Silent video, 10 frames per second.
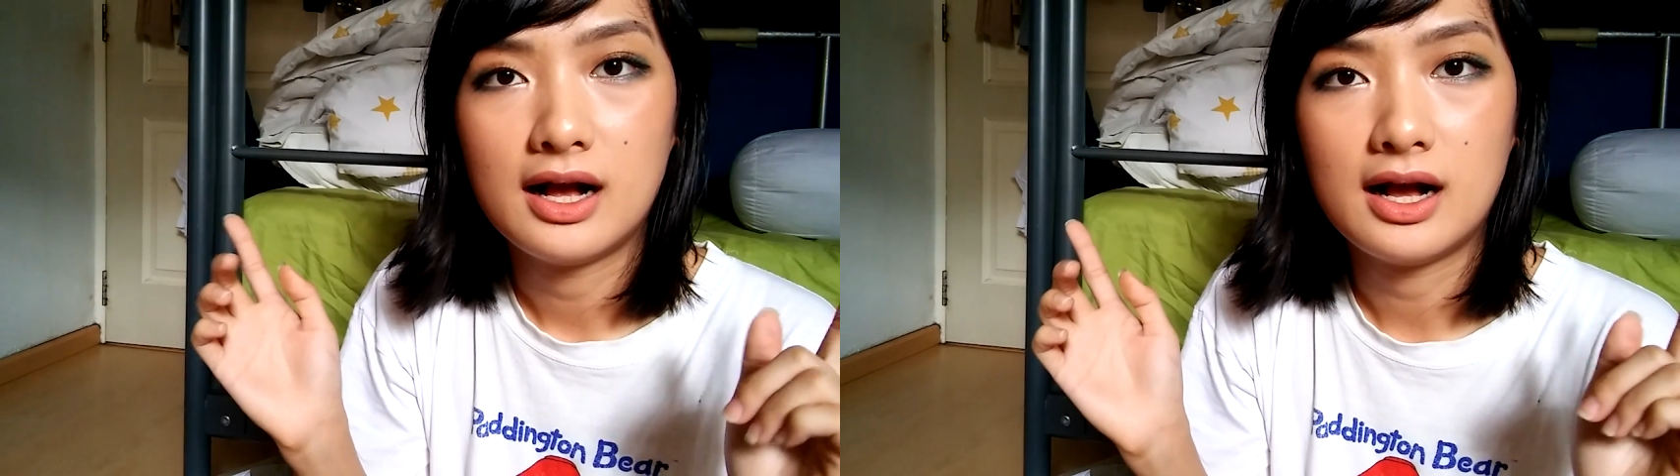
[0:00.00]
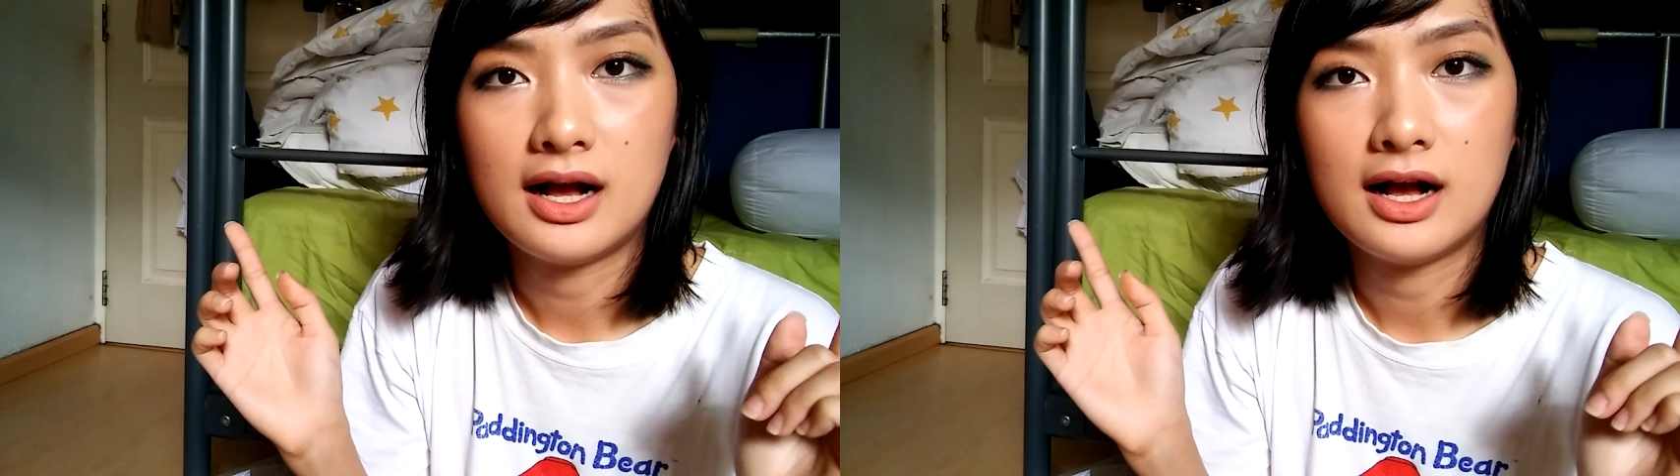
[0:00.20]

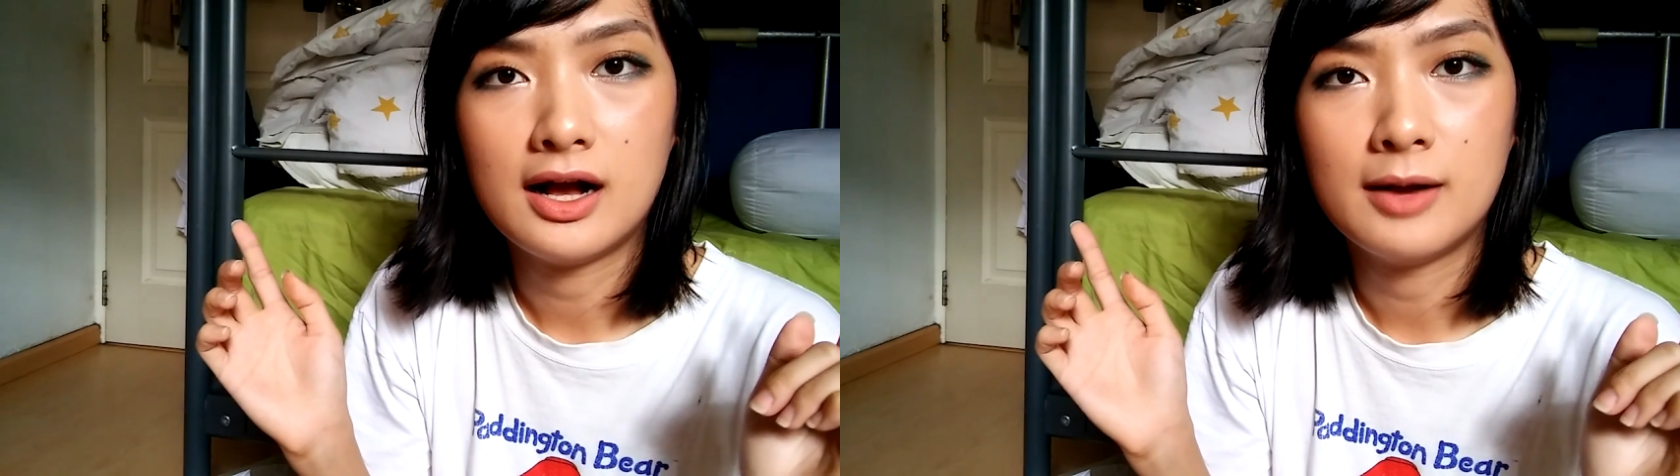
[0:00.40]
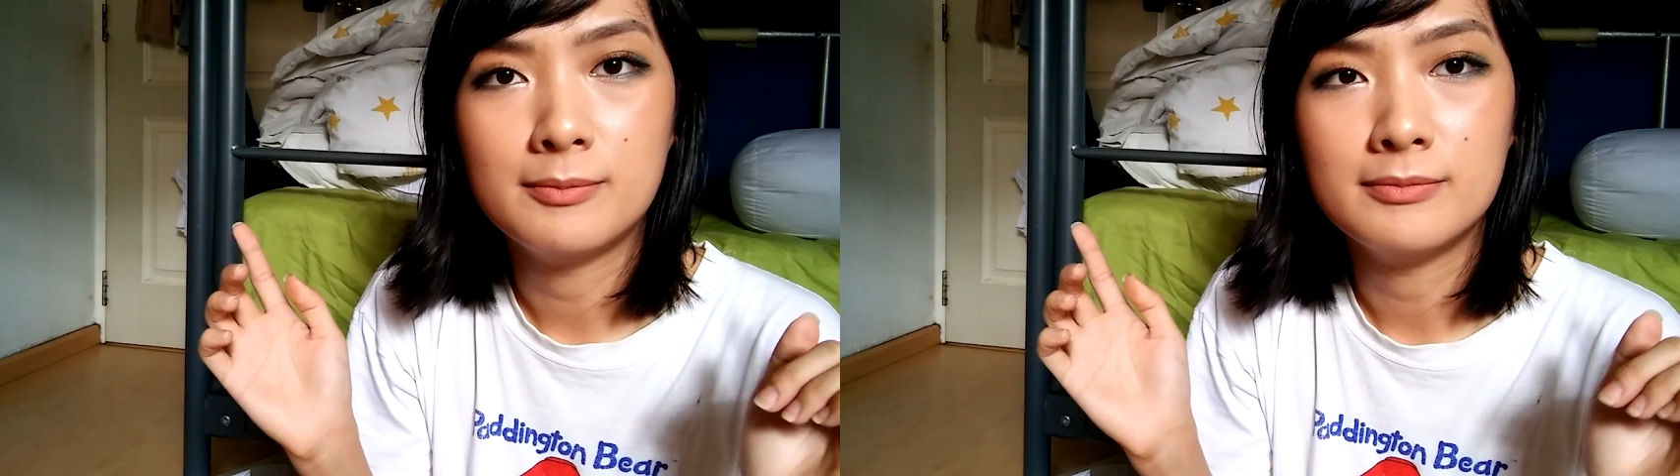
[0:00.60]

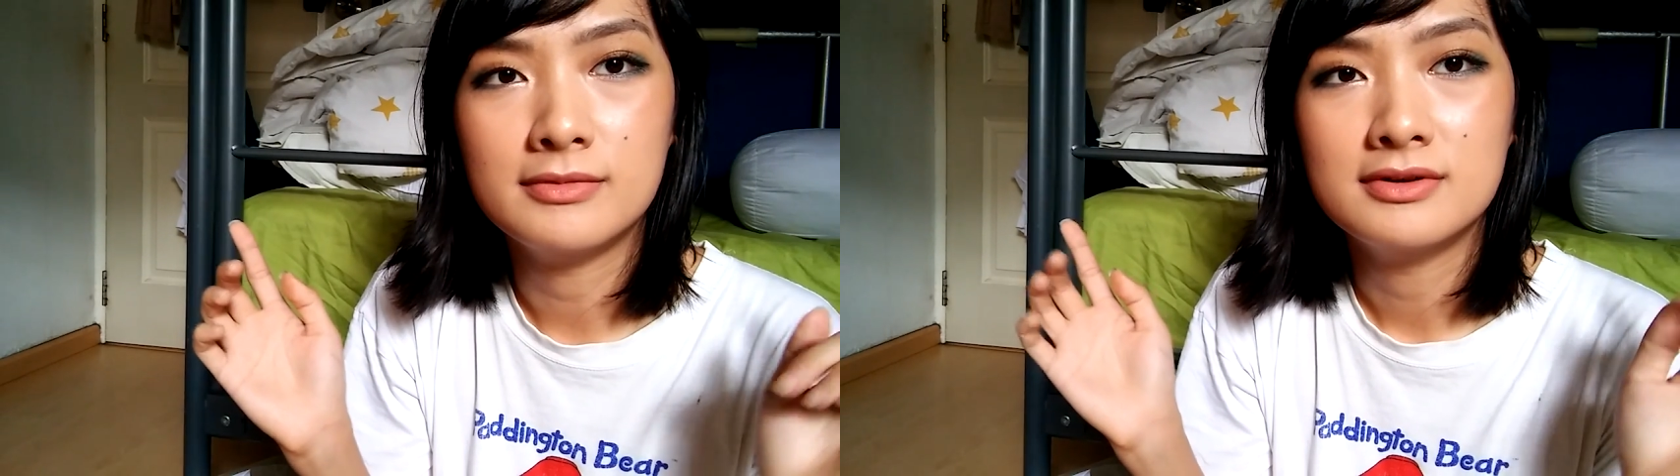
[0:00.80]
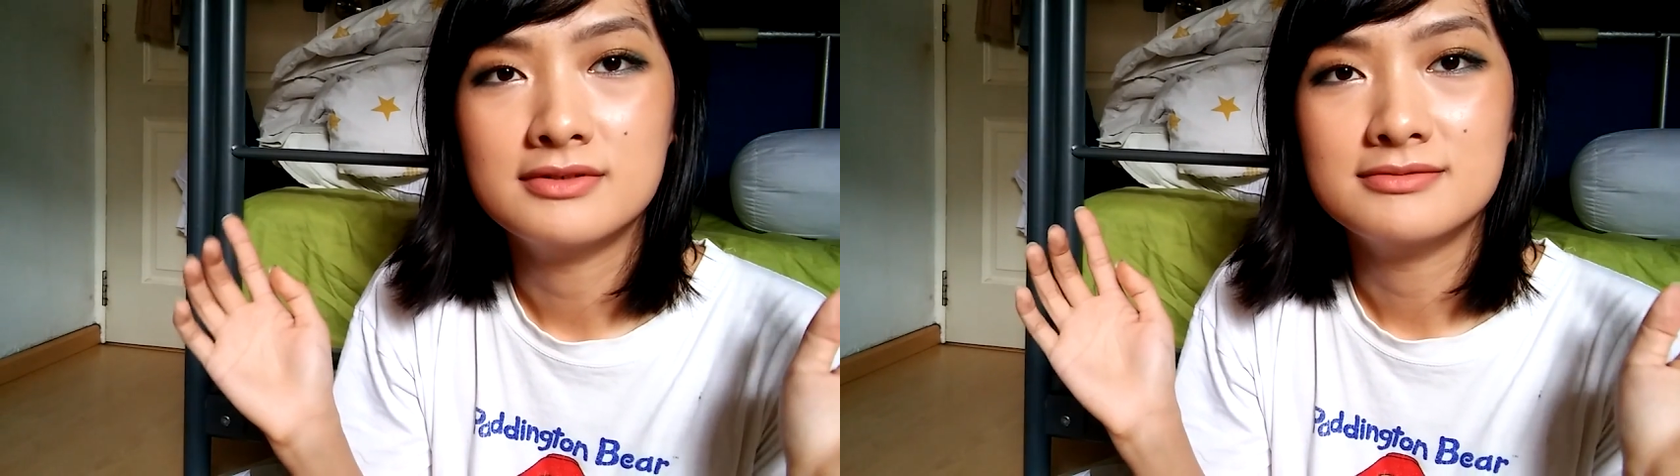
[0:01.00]

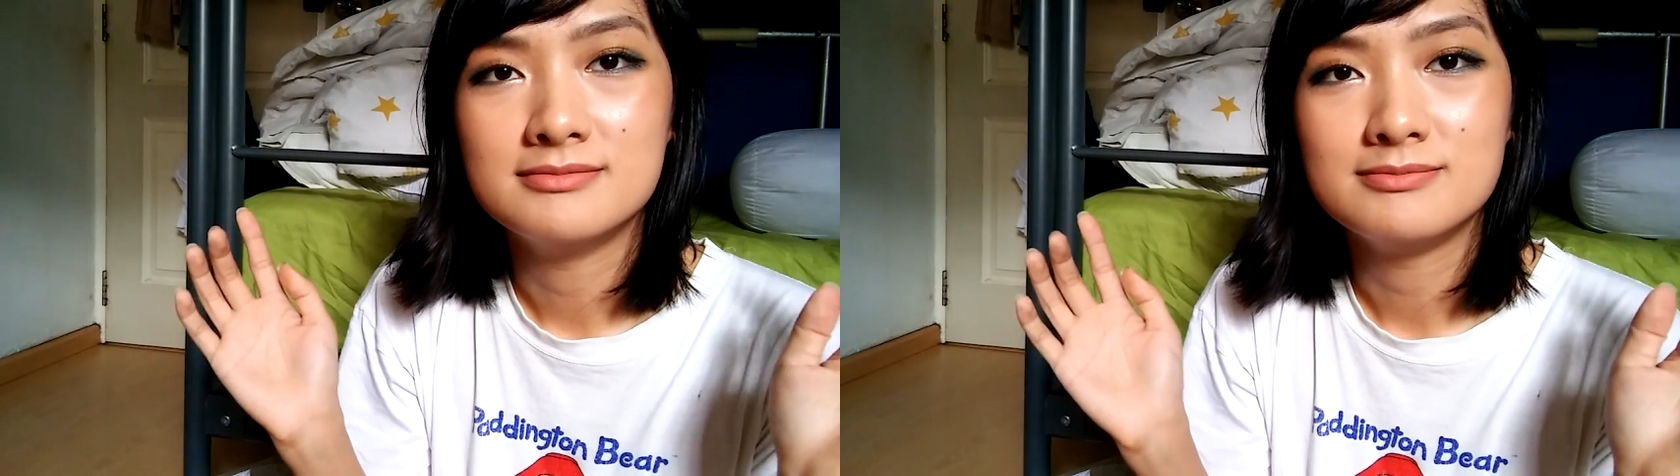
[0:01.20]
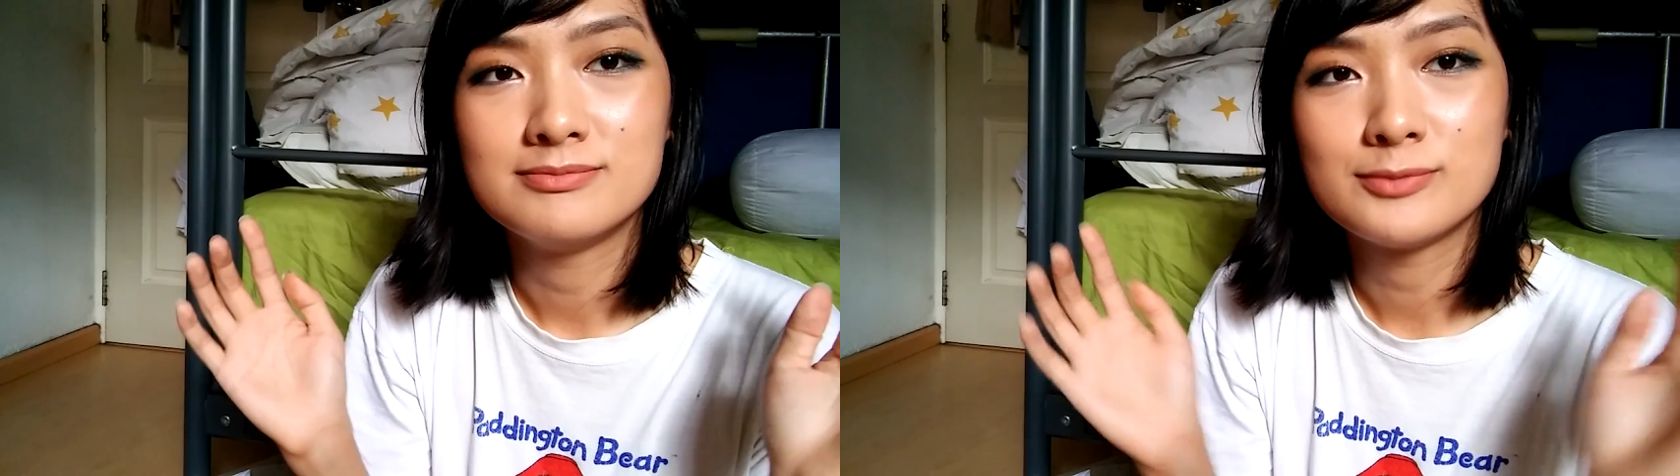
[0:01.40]

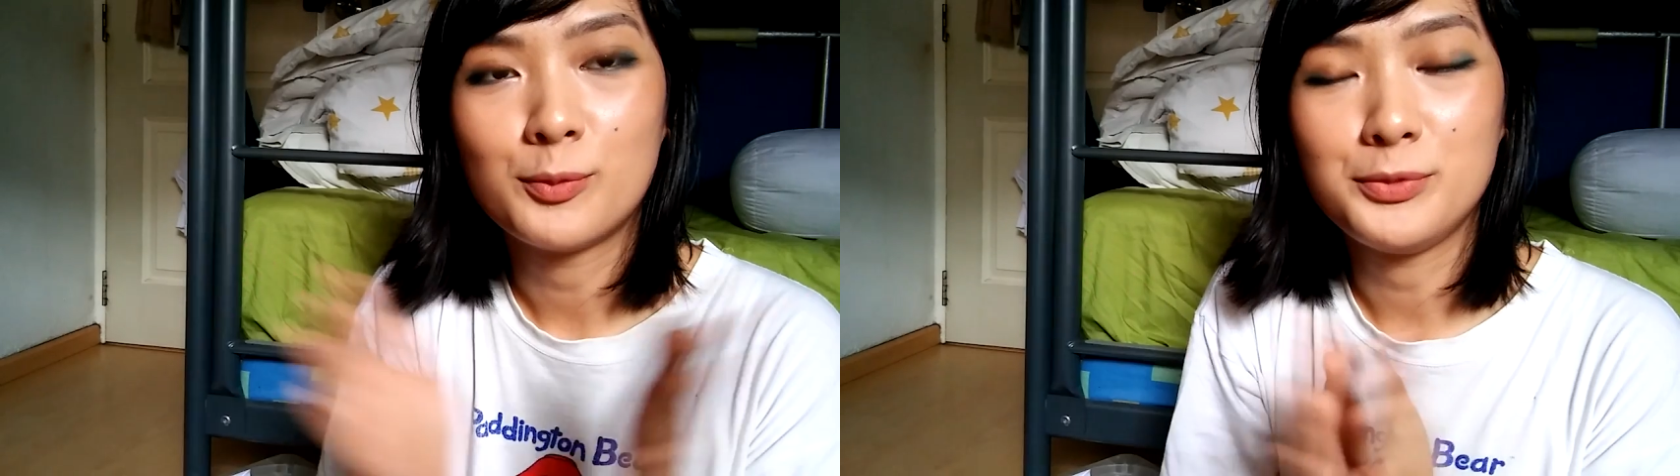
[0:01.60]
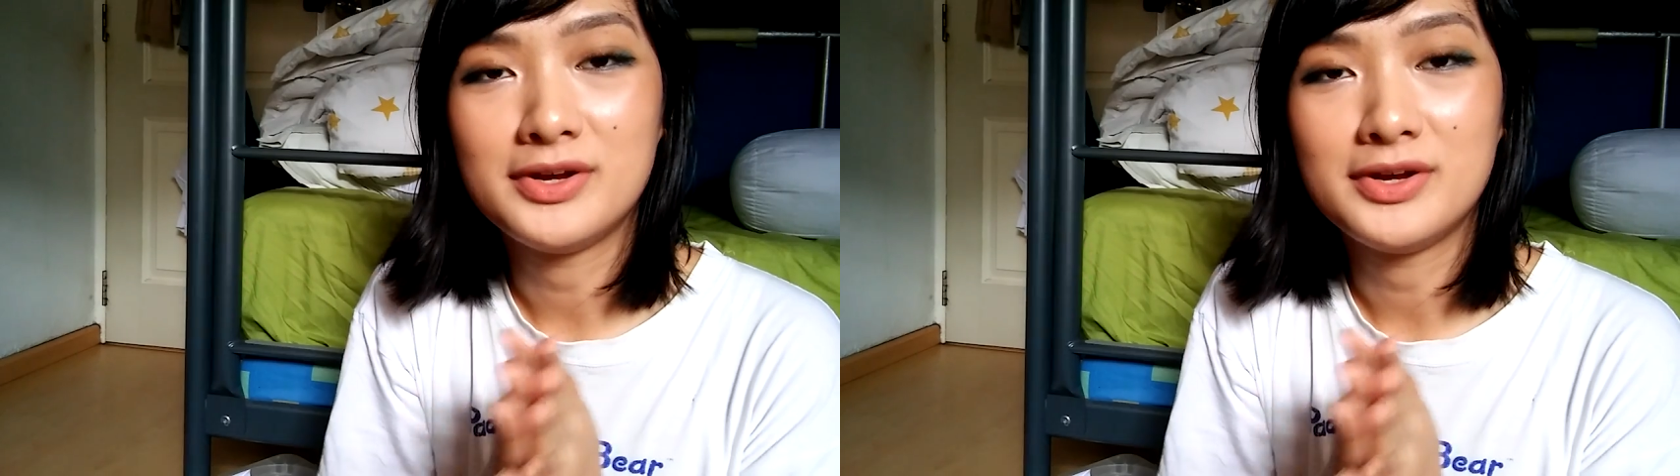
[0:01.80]
Hope you